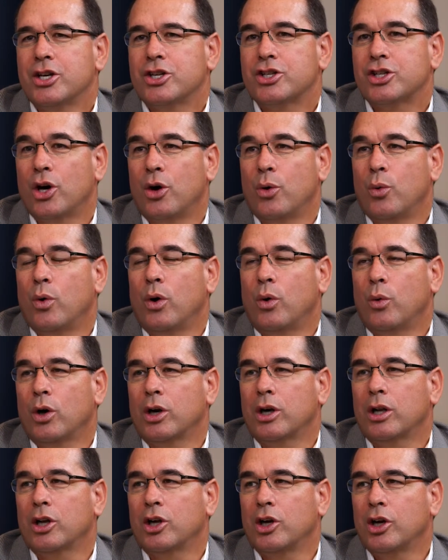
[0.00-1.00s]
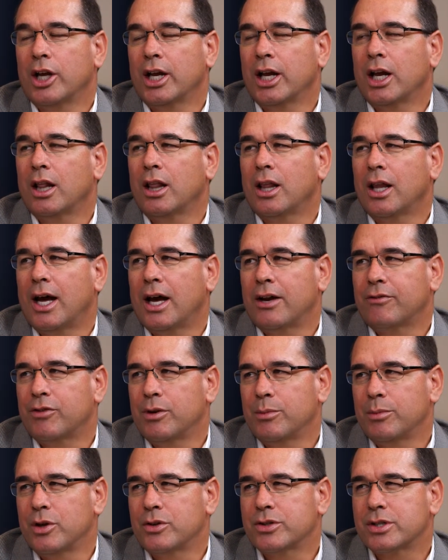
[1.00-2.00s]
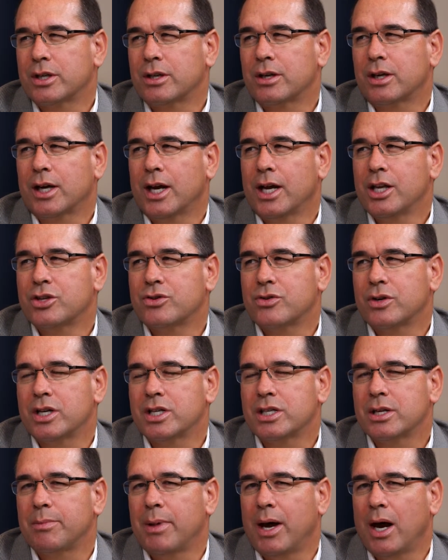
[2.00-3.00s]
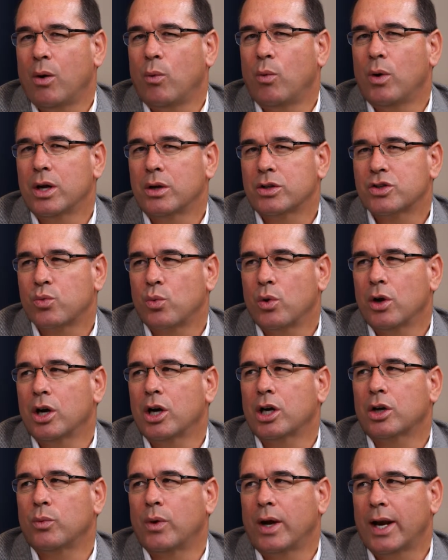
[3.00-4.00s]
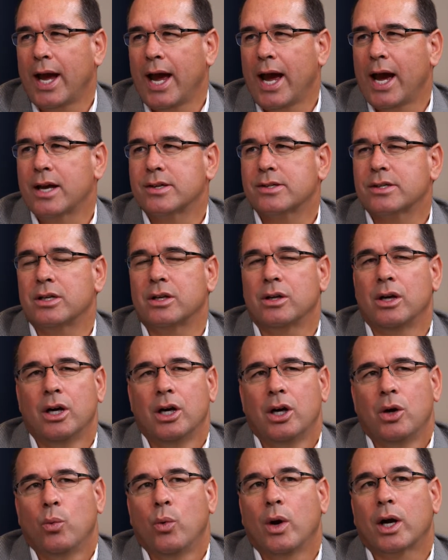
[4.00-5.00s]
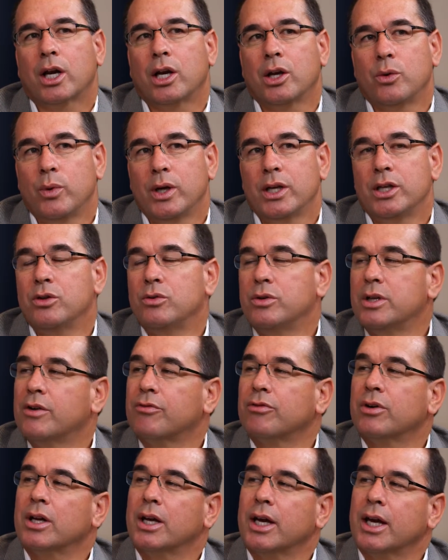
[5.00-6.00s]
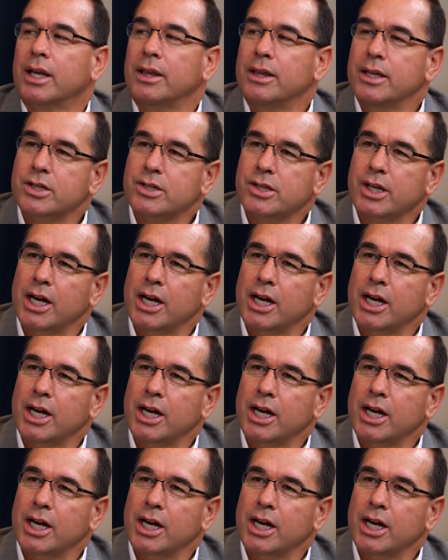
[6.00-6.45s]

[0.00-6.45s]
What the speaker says: So we're learning a lot from those other countries about what's worked, what hasn't, what could we do differently in this